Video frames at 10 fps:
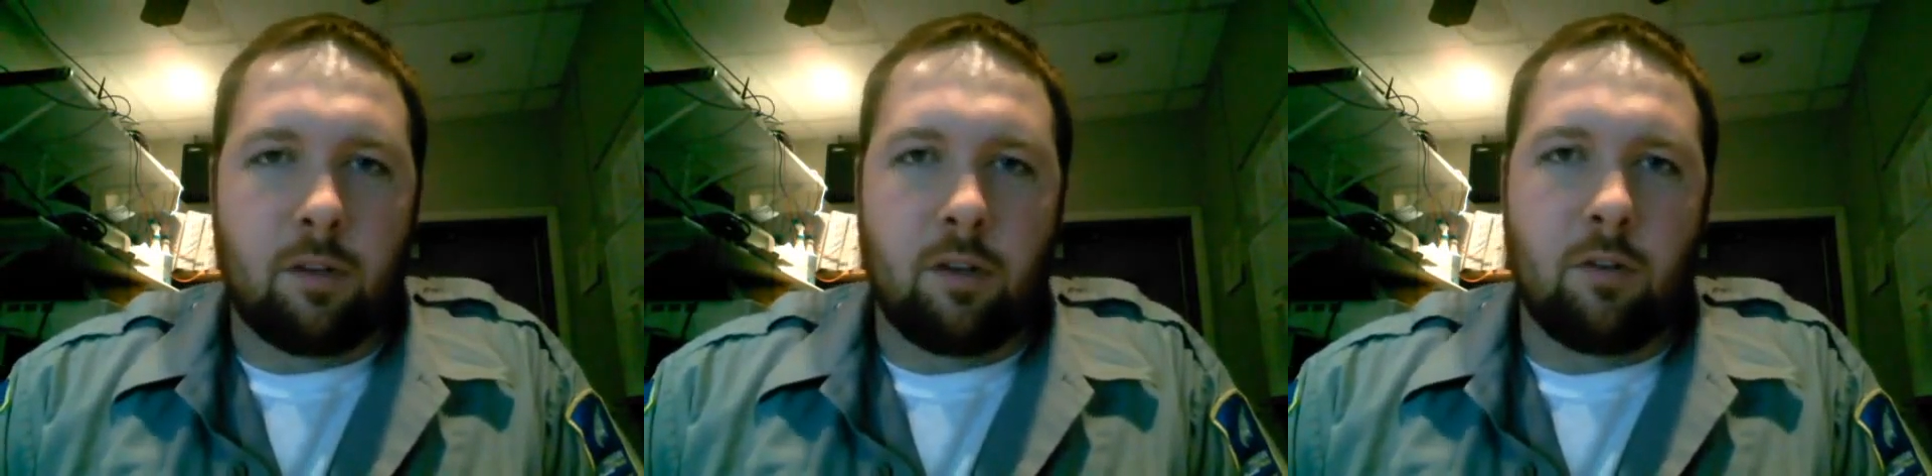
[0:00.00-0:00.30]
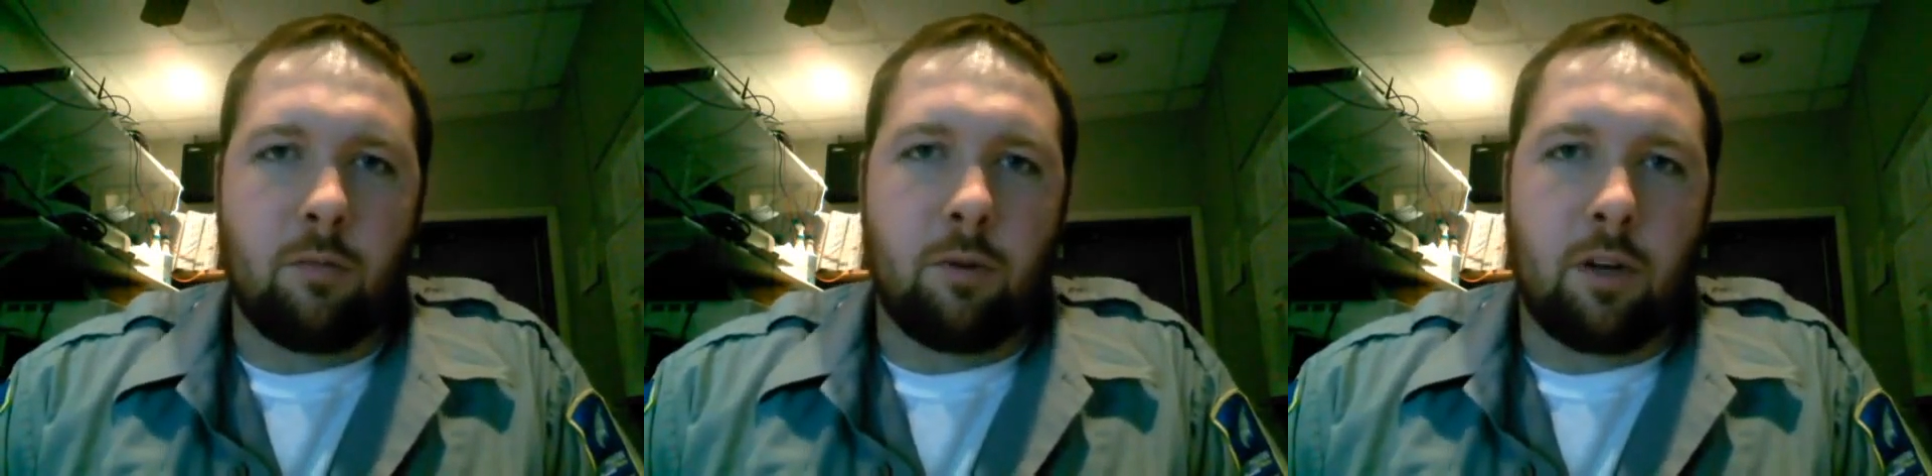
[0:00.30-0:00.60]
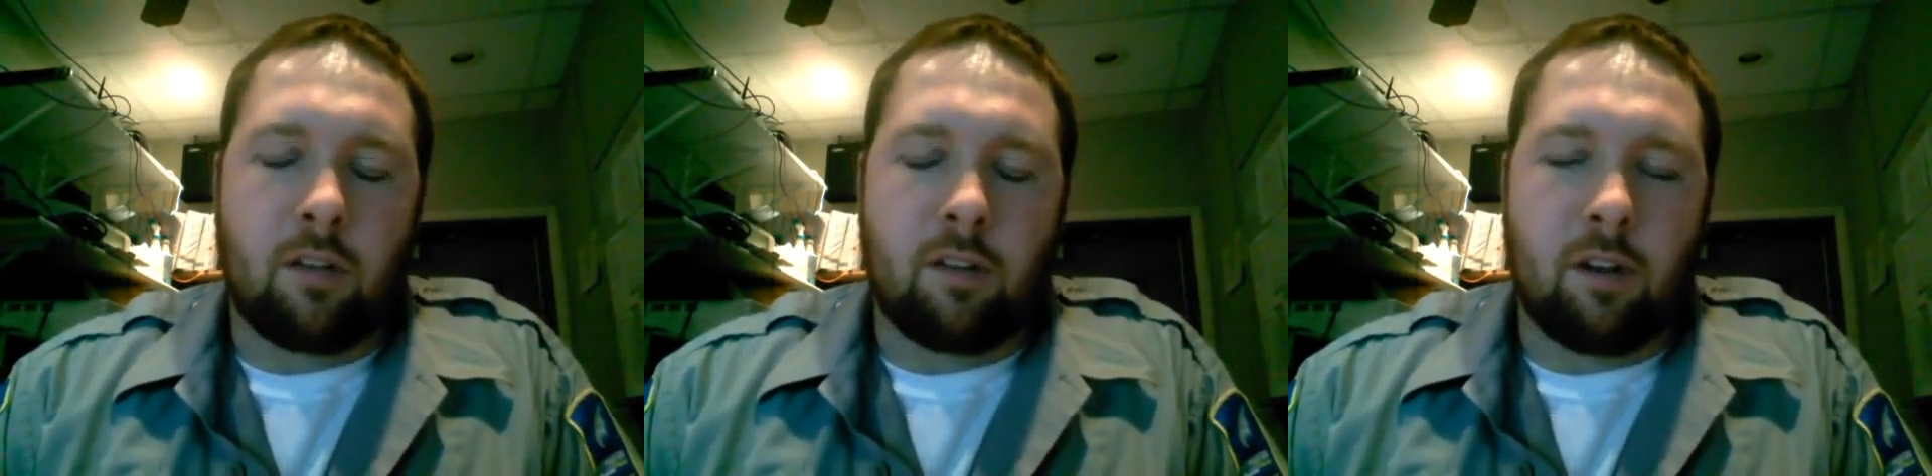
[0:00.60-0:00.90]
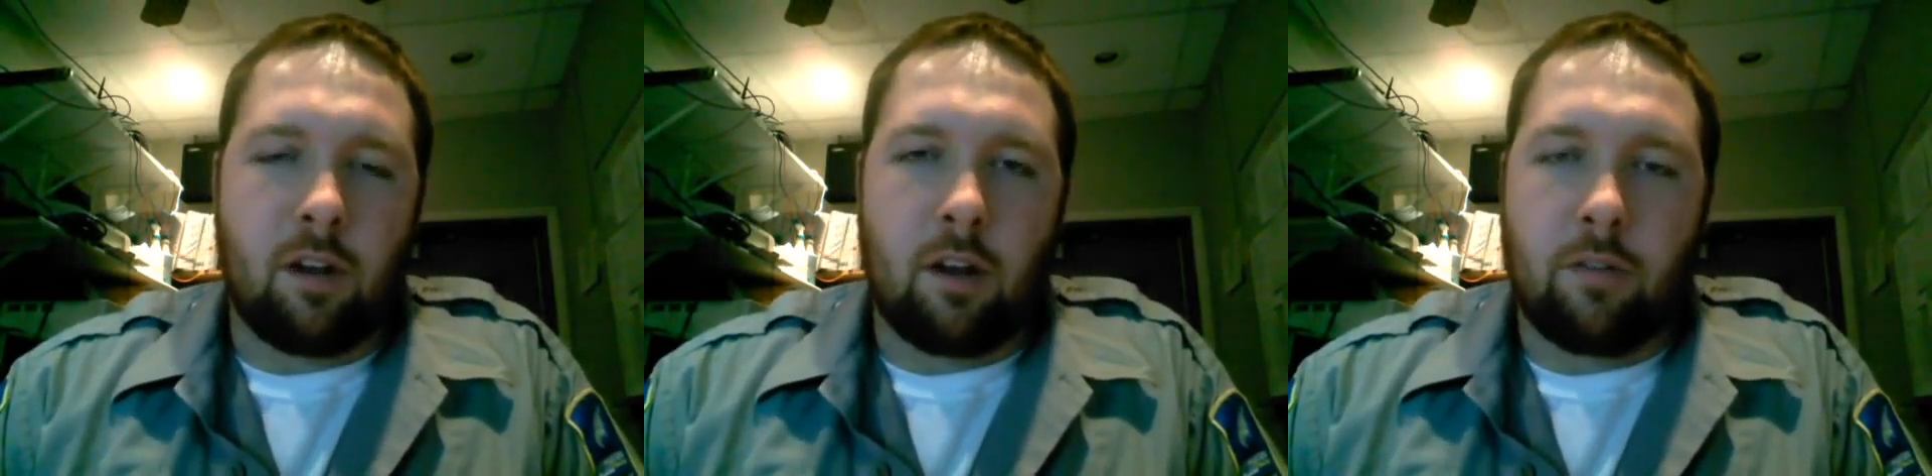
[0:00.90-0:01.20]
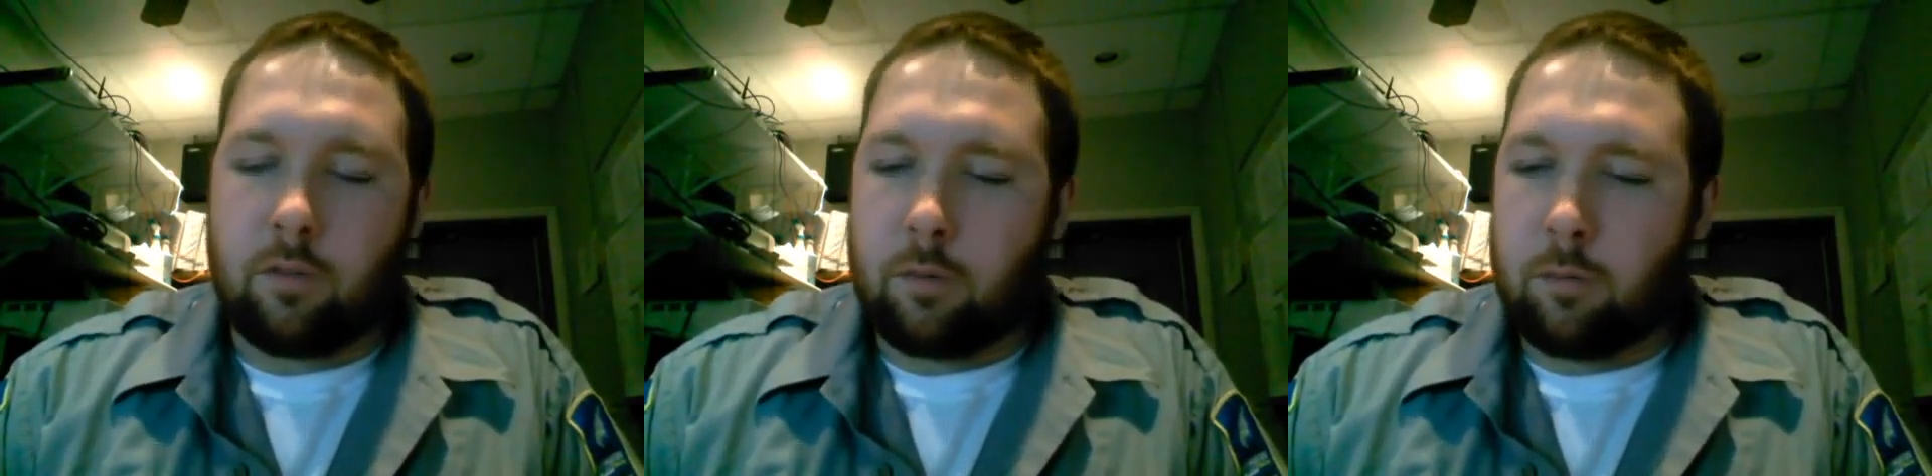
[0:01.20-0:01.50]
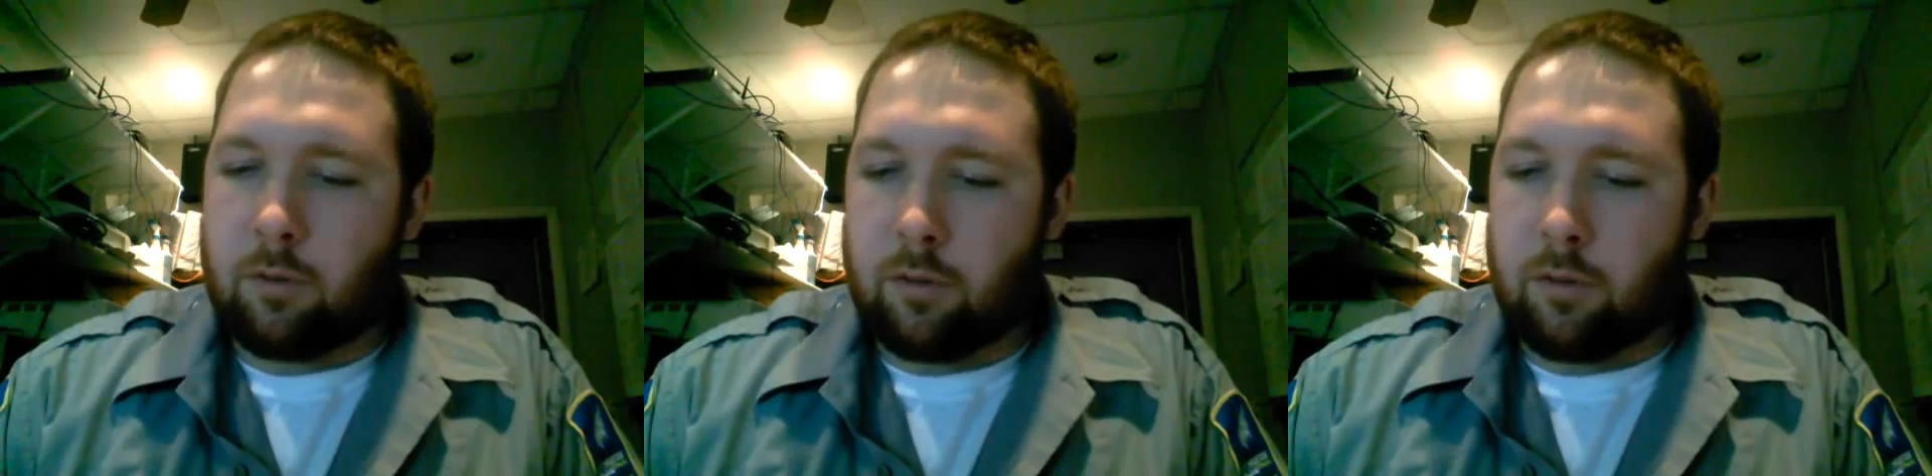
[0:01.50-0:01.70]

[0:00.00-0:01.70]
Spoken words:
to you, but I stayed off of them.